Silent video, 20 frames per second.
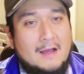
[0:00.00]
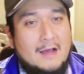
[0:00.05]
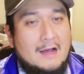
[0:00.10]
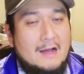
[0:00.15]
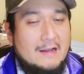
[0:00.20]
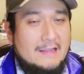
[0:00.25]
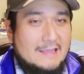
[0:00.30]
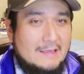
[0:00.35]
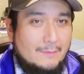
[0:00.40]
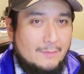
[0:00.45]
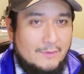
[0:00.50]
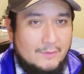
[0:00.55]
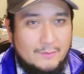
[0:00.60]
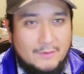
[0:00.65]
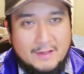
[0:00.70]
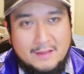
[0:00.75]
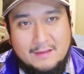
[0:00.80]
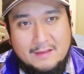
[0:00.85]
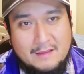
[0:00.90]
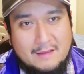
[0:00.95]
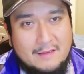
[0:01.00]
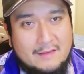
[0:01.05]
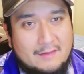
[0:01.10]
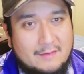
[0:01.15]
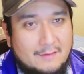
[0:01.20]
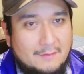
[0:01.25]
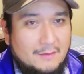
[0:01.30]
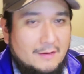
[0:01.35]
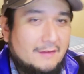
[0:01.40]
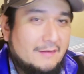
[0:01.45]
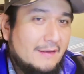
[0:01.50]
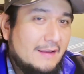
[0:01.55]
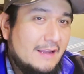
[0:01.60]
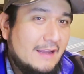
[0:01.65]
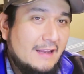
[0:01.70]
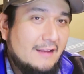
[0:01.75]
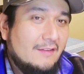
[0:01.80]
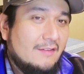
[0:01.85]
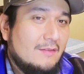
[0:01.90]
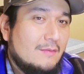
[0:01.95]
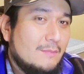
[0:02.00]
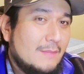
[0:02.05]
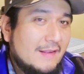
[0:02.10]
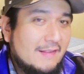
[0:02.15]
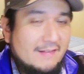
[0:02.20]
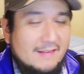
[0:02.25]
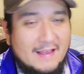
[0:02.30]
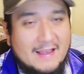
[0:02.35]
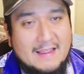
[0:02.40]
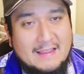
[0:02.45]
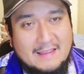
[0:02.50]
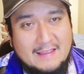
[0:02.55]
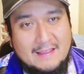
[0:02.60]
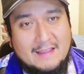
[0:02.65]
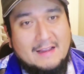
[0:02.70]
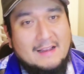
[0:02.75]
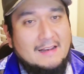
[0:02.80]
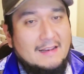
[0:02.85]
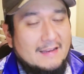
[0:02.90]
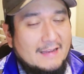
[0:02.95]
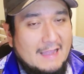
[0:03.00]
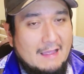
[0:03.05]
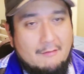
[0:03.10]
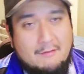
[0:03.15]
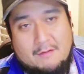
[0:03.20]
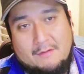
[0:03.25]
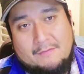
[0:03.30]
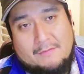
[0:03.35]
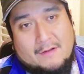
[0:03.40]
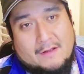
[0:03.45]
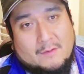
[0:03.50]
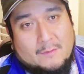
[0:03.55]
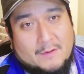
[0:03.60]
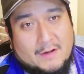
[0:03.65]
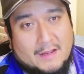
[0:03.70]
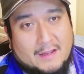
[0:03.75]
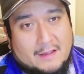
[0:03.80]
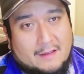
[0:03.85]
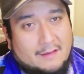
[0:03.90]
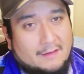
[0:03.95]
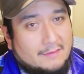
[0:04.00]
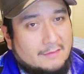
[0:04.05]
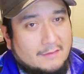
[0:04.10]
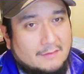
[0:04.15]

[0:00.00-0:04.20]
I'll keep doing these, and because again, this is my side gig, I like having fun with it.